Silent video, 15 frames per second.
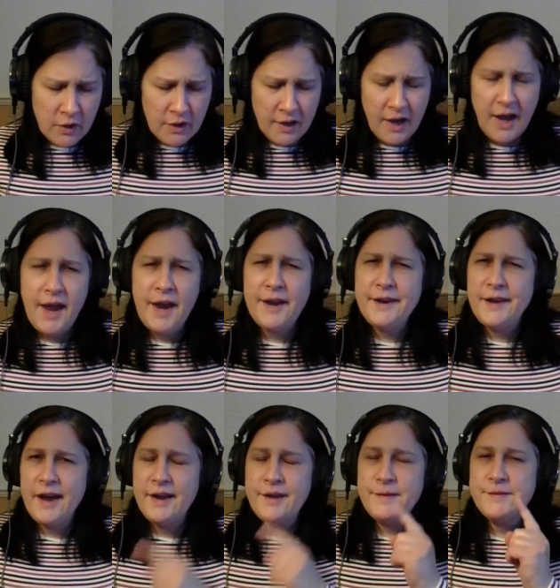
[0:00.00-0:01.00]
And
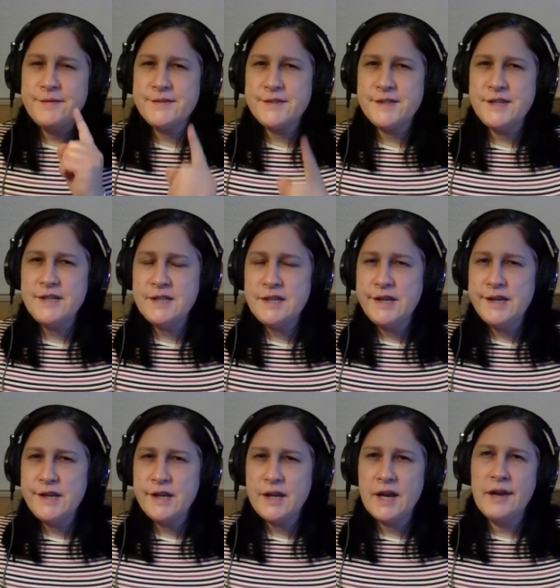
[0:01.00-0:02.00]
I've seen
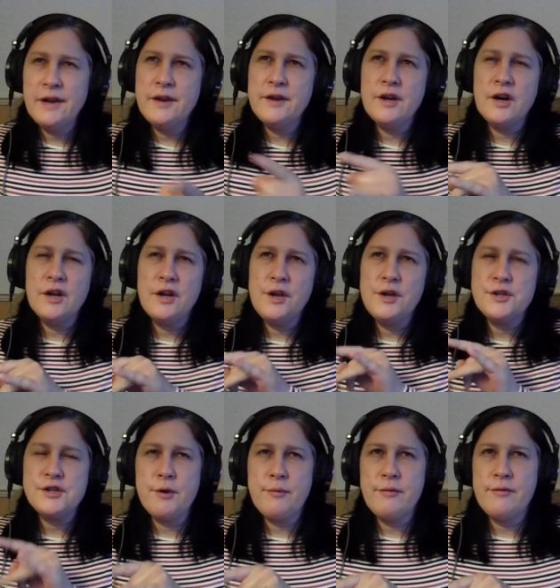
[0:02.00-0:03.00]
Ian Gillan on
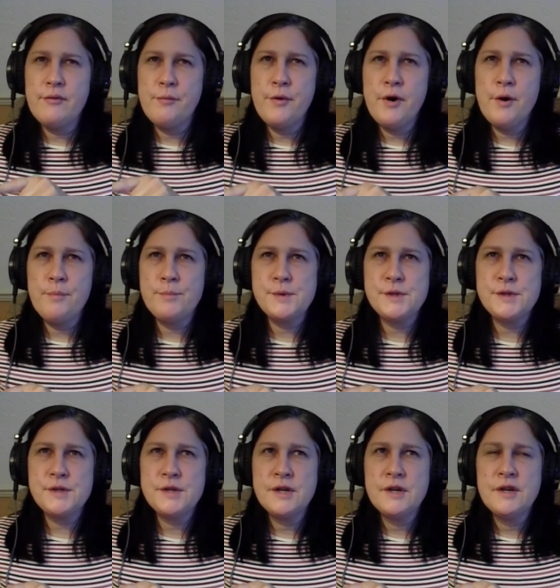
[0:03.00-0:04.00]
Top of the
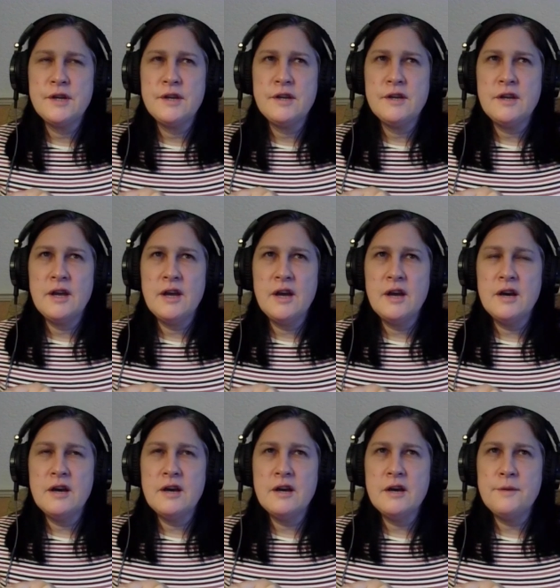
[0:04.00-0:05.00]
Pops
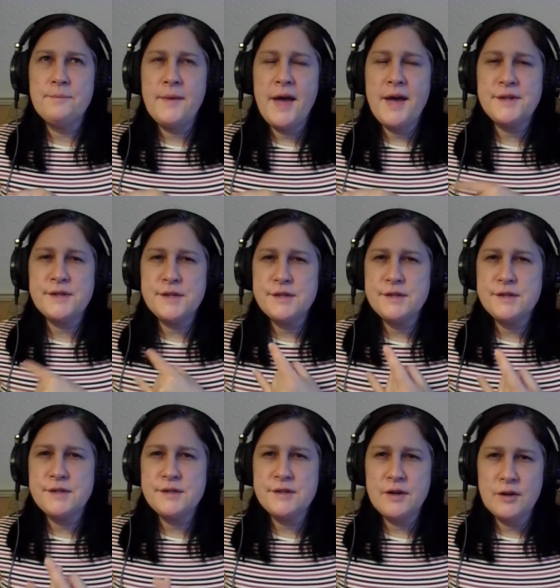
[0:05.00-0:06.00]
as a
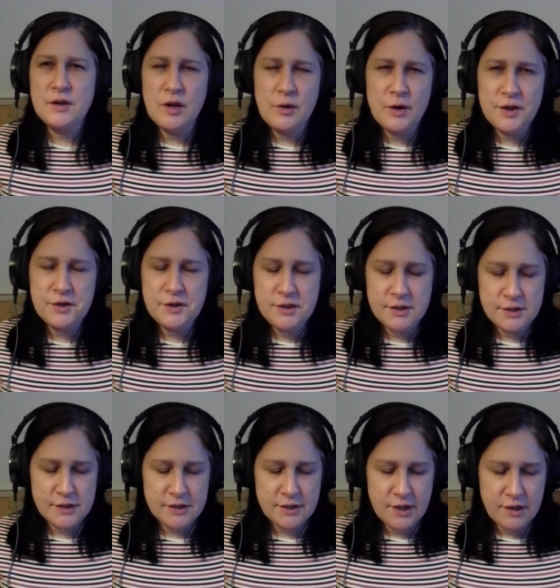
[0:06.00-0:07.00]
solo artist,
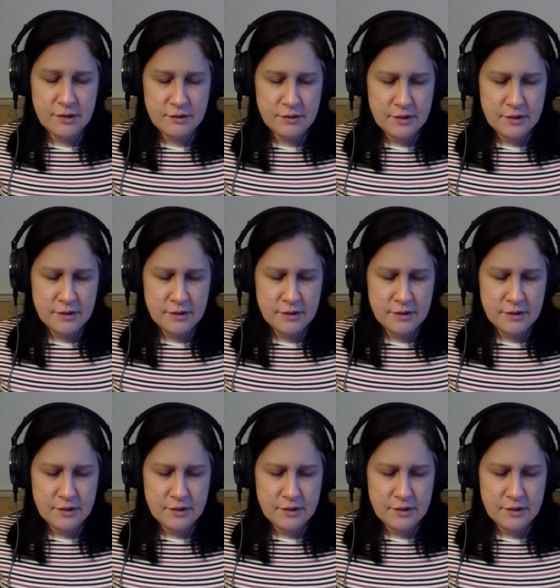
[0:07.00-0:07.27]
so